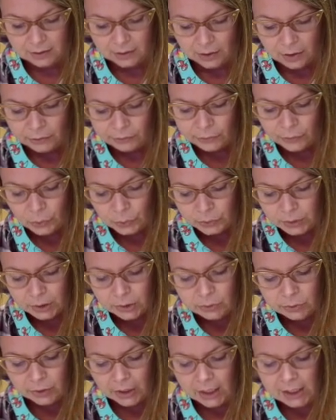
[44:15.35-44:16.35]
A folded
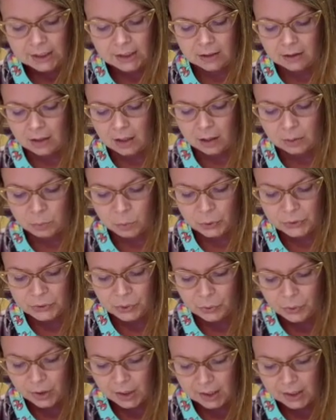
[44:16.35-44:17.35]
crane club was
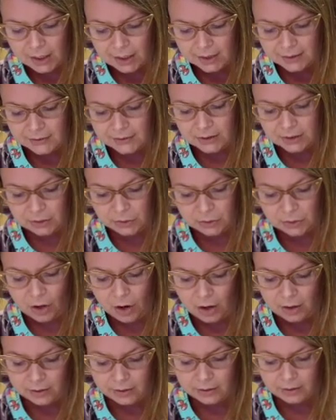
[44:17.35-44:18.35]
organized in her
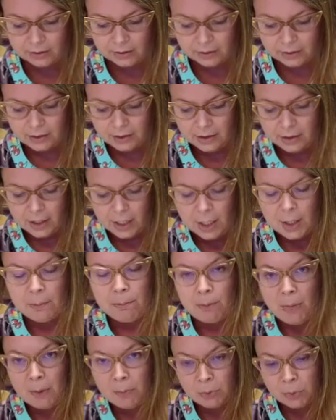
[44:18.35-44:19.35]
honor.
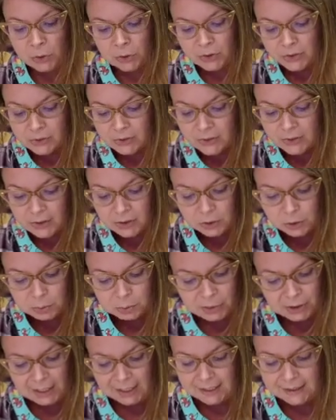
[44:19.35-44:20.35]
Members still
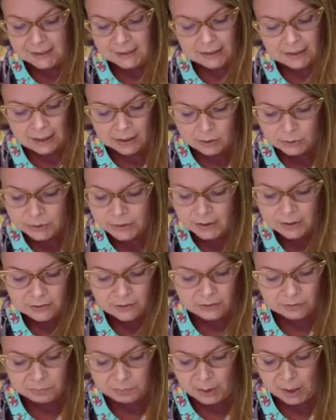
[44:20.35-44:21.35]
place thousands
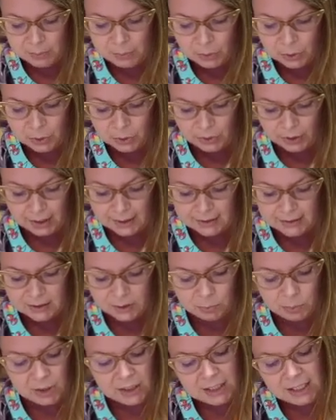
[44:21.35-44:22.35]
of paper cranes
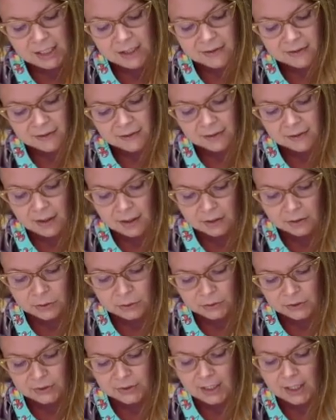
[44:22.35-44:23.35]
beneath
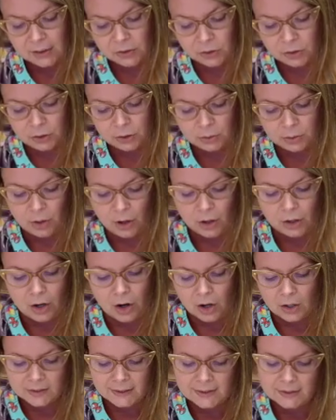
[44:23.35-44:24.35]
Sadako's statue on
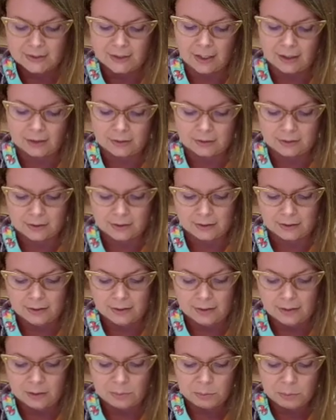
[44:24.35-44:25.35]
August 6th,
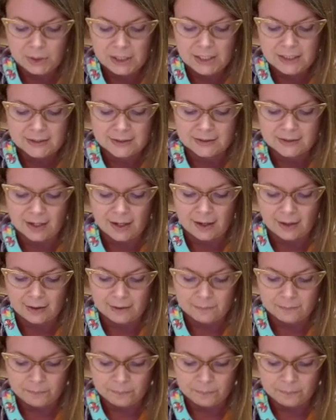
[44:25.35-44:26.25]
Peace Day.